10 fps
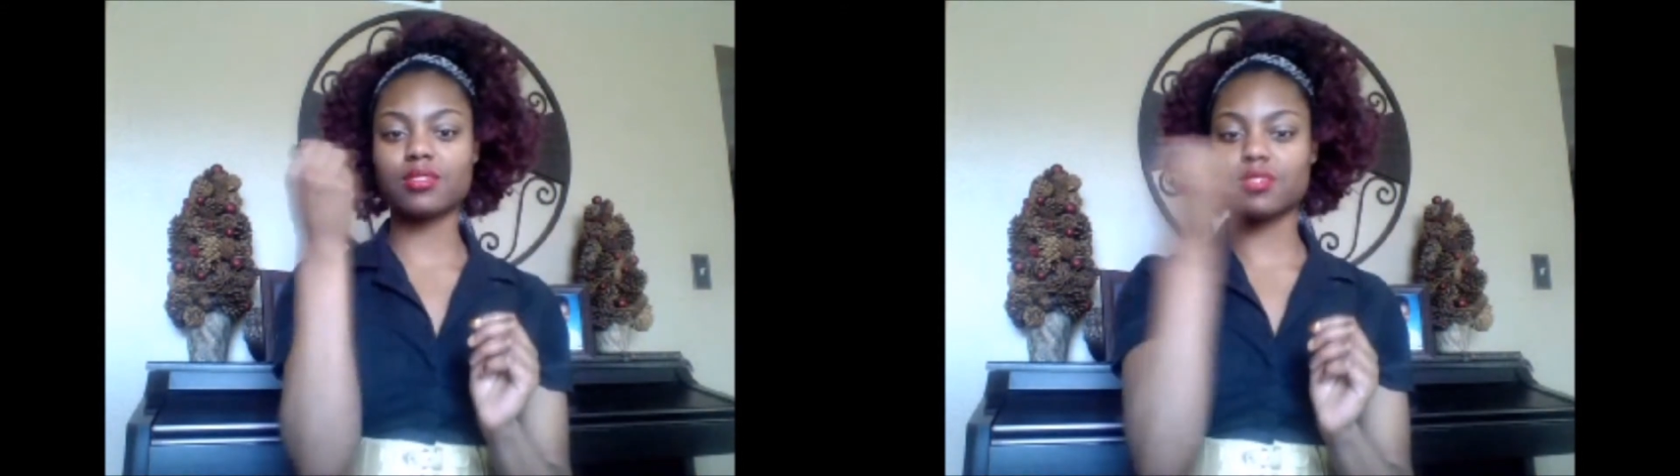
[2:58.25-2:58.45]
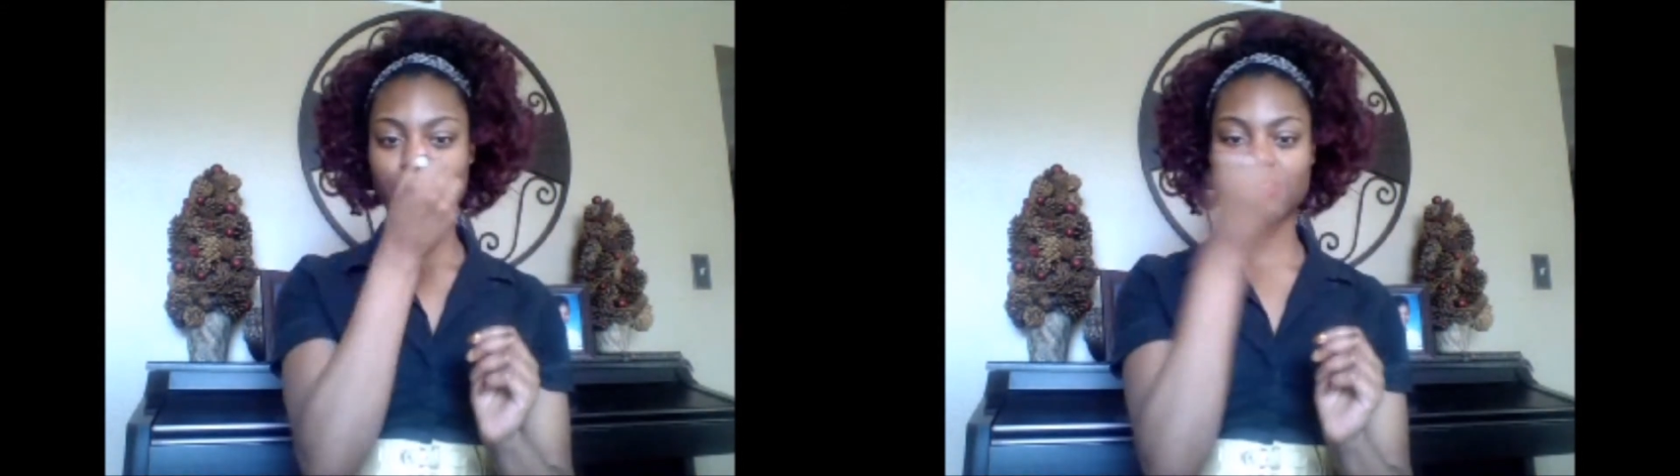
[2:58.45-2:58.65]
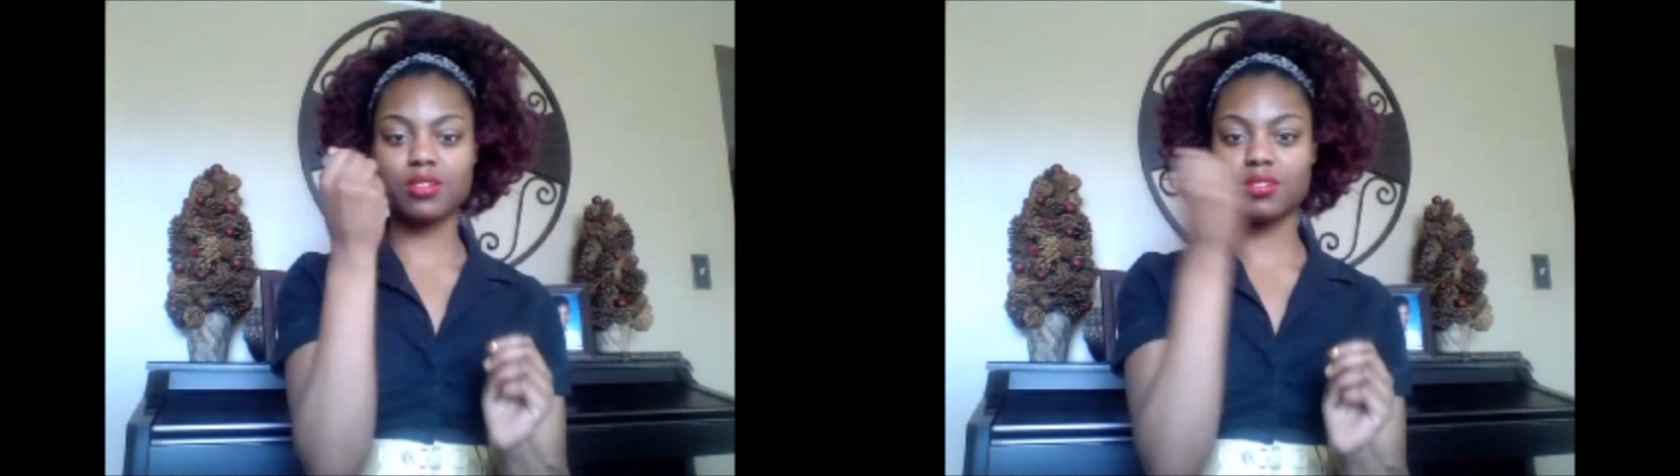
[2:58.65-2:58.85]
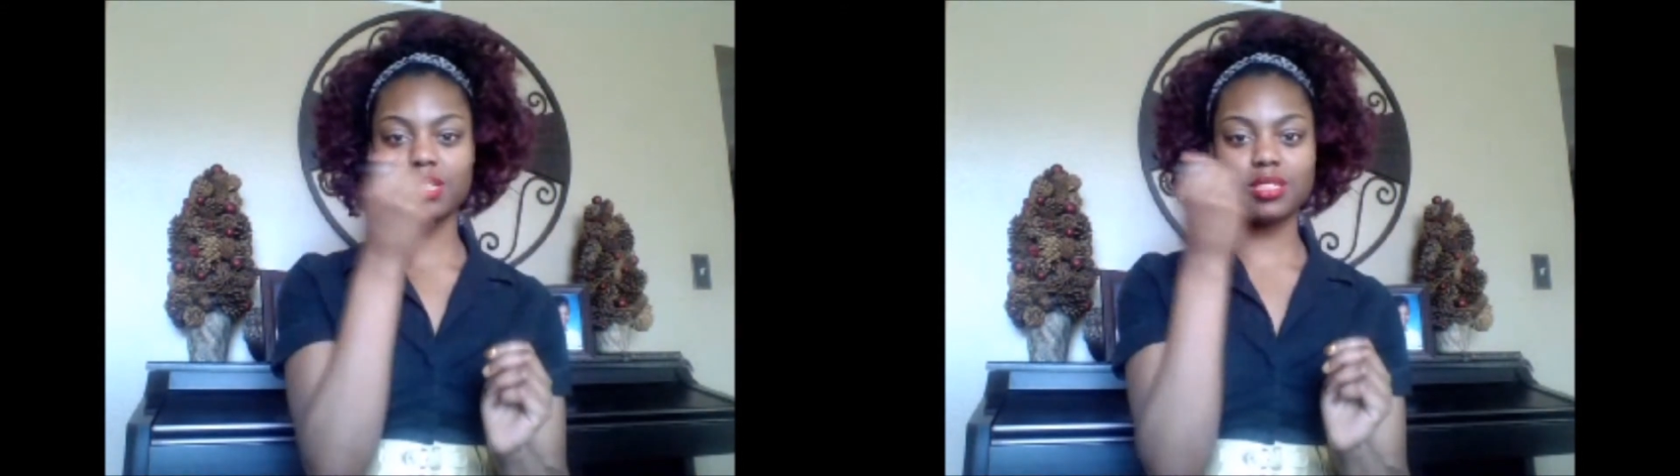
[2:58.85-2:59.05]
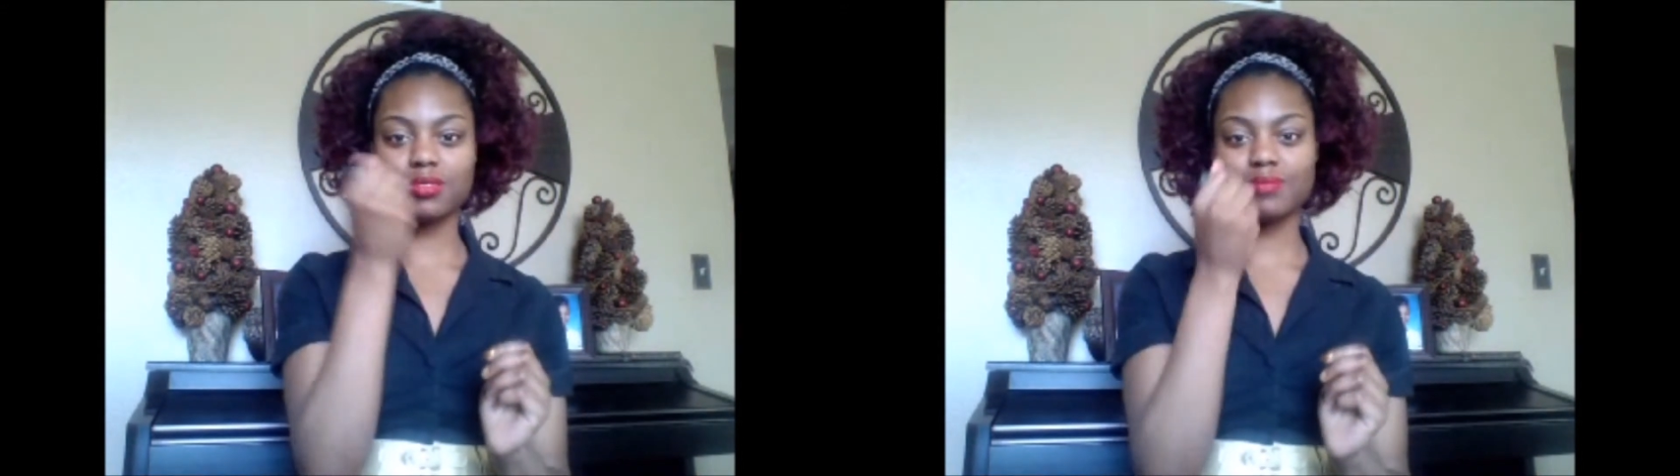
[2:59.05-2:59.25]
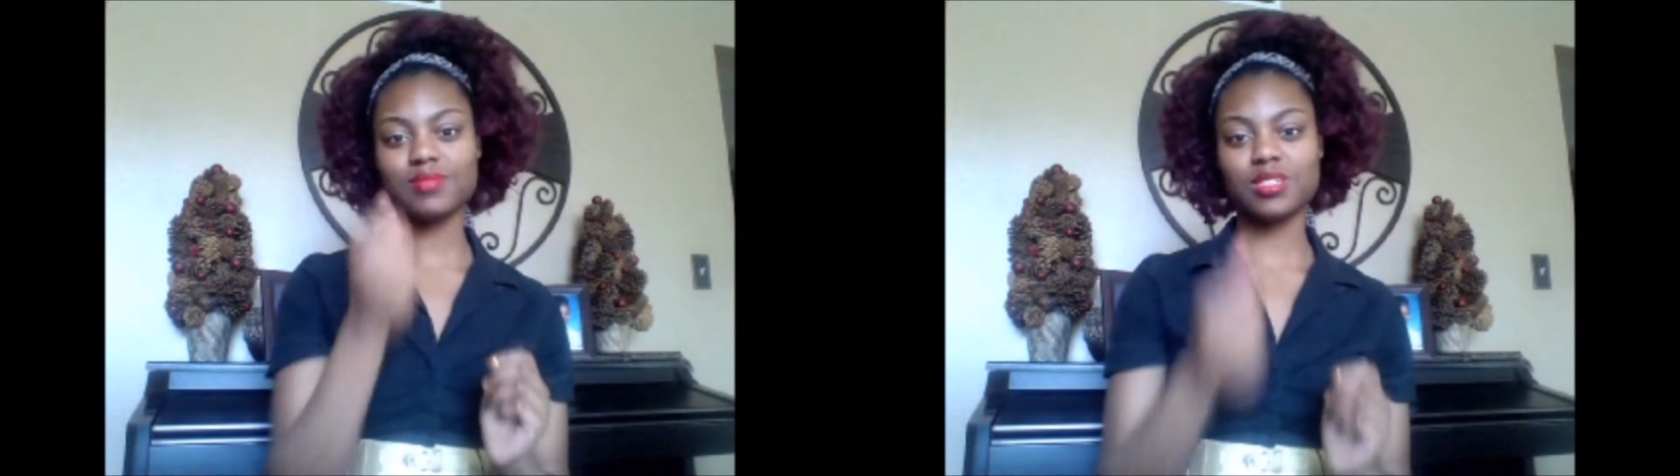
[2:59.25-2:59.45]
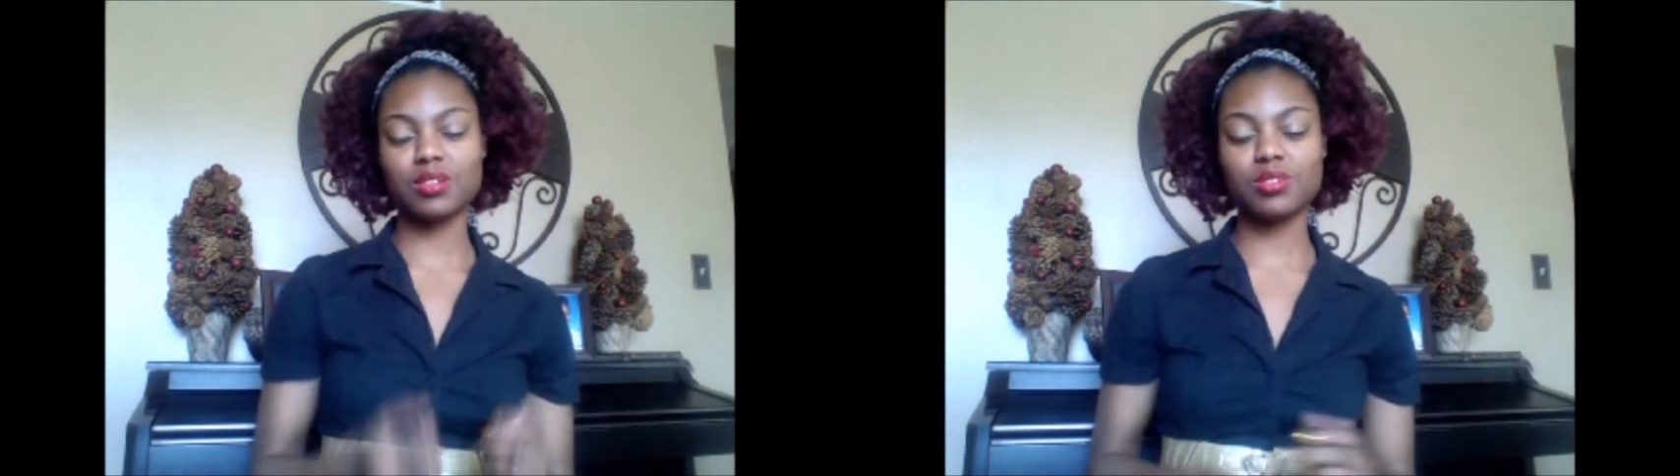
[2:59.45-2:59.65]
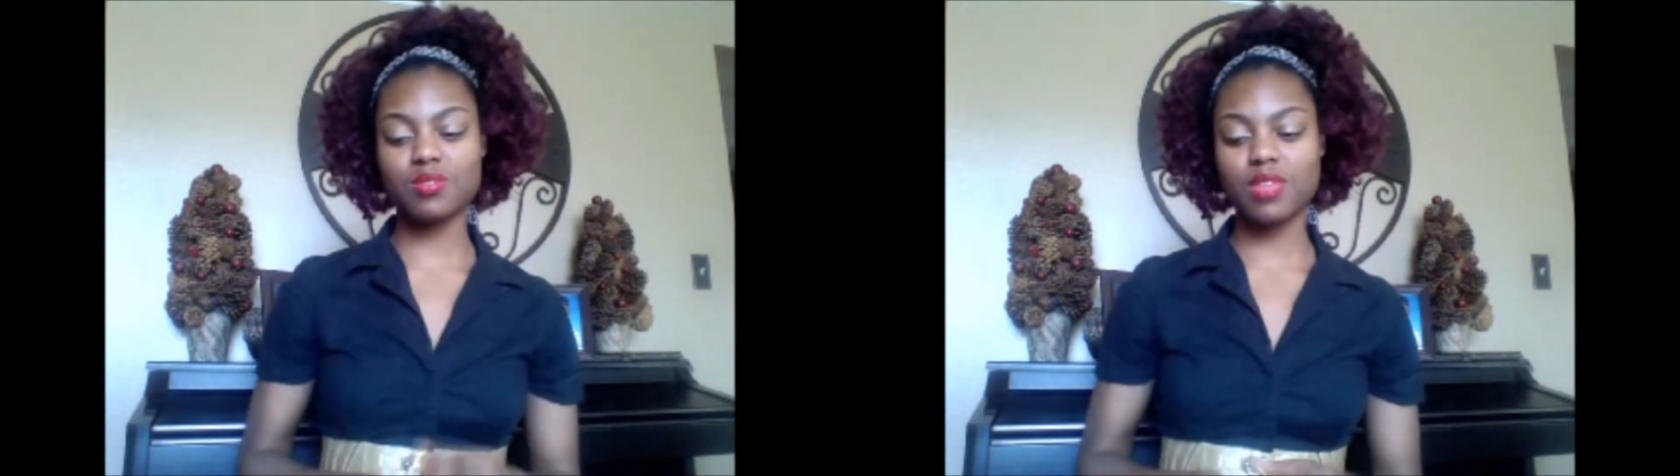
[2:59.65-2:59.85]
just literally, you
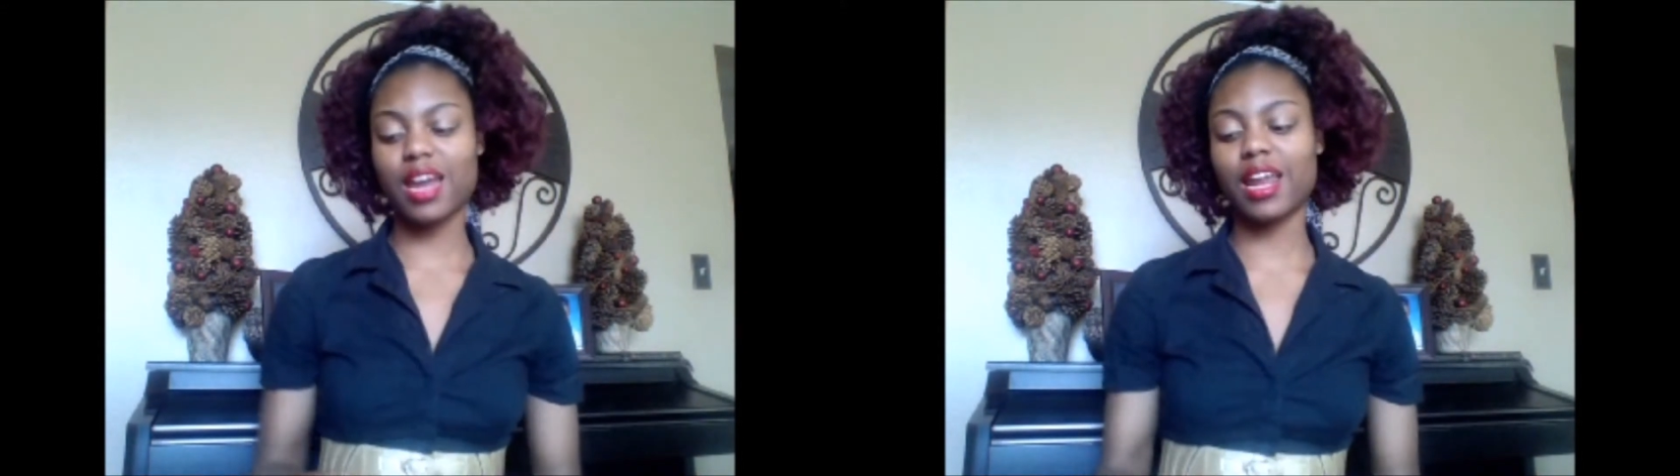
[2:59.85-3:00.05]
know, do that.